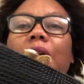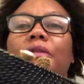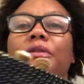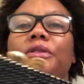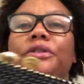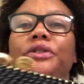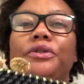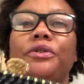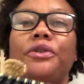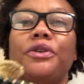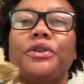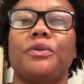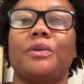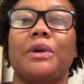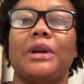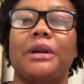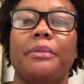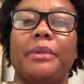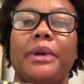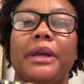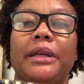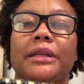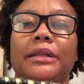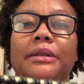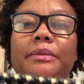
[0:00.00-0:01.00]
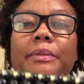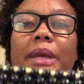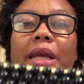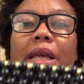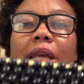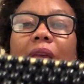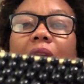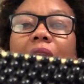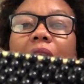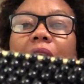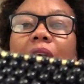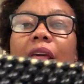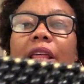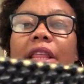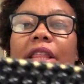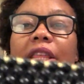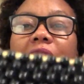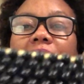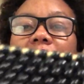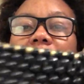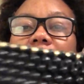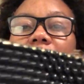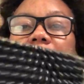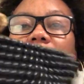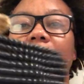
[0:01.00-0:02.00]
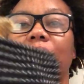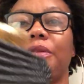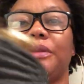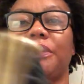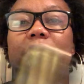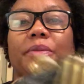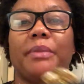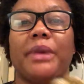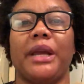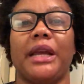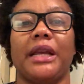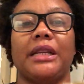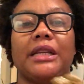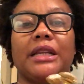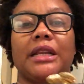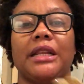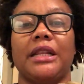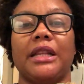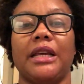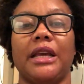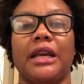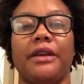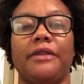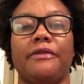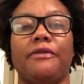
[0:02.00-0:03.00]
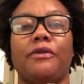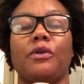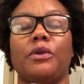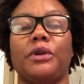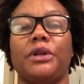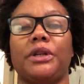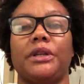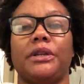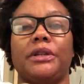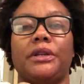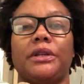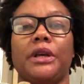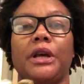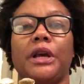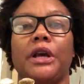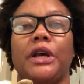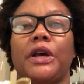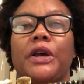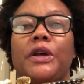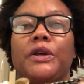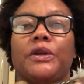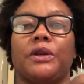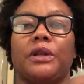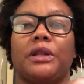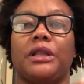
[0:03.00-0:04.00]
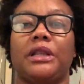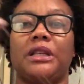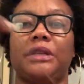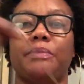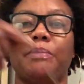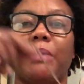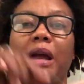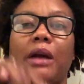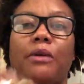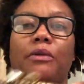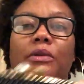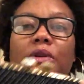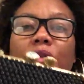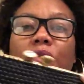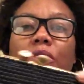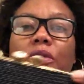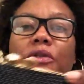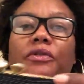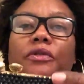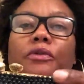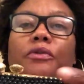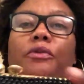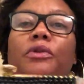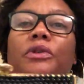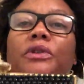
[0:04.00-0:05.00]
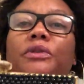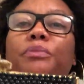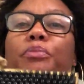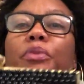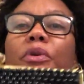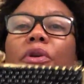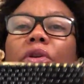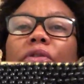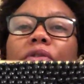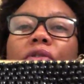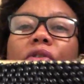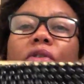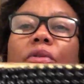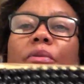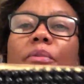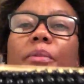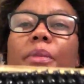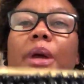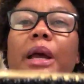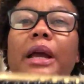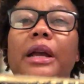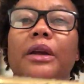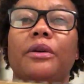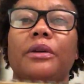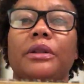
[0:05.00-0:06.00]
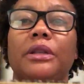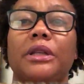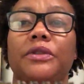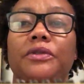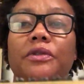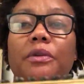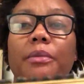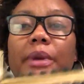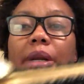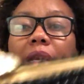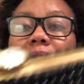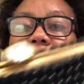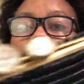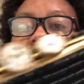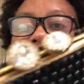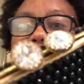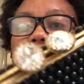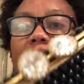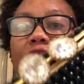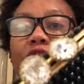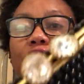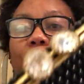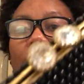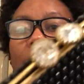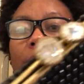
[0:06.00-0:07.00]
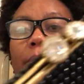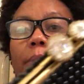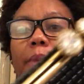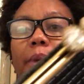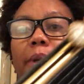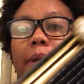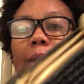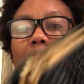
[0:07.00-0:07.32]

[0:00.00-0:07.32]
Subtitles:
I'll show you what makes me think it was made in the 40s. So this bag was bought from, I got this from an antique shop.